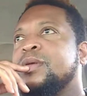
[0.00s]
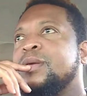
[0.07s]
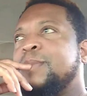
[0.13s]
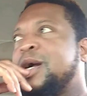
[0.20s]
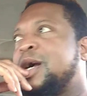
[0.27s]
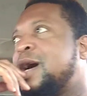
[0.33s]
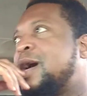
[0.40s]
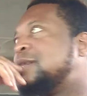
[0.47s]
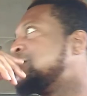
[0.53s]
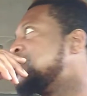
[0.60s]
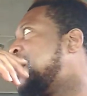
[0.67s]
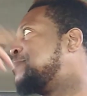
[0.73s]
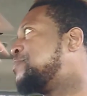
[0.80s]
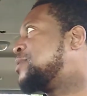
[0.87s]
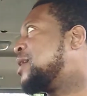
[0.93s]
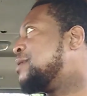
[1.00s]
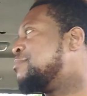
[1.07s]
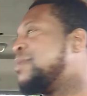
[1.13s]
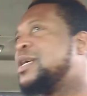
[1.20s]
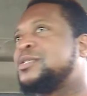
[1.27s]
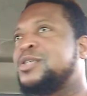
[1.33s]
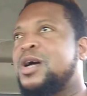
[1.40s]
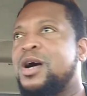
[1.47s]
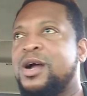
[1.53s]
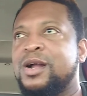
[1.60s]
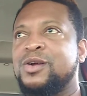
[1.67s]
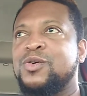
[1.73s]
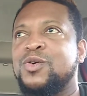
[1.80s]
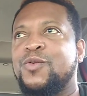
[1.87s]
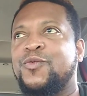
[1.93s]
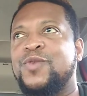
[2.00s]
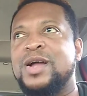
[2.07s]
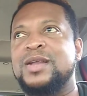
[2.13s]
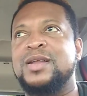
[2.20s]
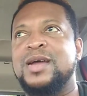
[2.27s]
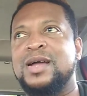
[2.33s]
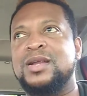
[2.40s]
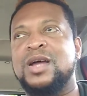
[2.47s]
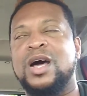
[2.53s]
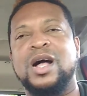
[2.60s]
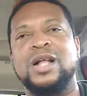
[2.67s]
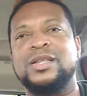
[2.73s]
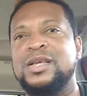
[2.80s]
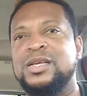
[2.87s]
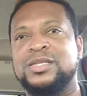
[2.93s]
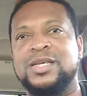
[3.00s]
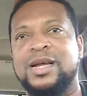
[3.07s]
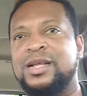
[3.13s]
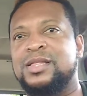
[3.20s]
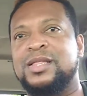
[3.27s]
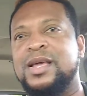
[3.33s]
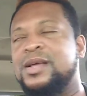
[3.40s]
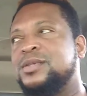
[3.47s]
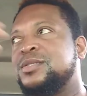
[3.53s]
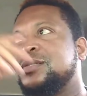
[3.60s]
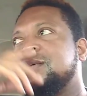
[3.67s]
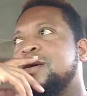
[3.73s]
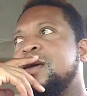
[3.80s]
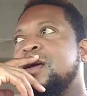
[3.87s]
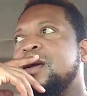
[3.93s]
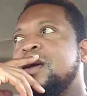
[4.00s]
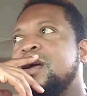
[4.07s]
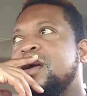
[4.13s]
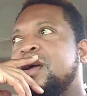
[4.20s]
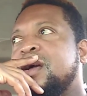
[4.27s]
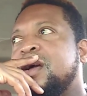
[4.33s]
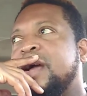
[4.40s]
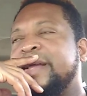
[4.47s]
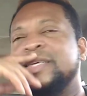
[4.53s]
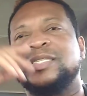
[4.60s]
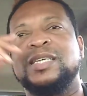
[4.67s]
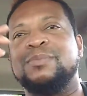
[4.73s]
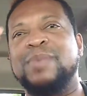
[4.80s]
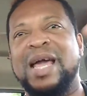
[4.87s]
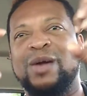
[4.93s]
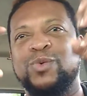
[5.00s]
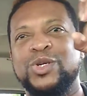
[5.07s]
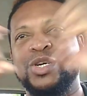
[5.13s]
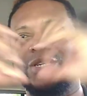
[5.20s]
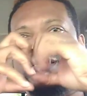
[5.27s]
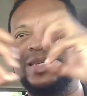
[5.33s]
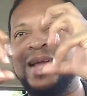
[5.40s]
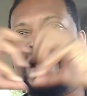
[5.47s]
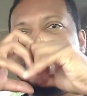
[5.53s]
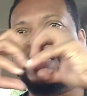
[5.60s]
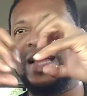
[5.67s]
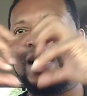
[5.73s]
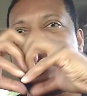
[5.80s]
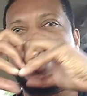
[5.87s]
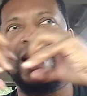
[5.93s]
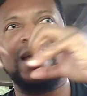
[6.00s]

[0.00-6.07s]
Because absent makes the heart grow fonder and all these other things and it seemed like we just nyang, nyang,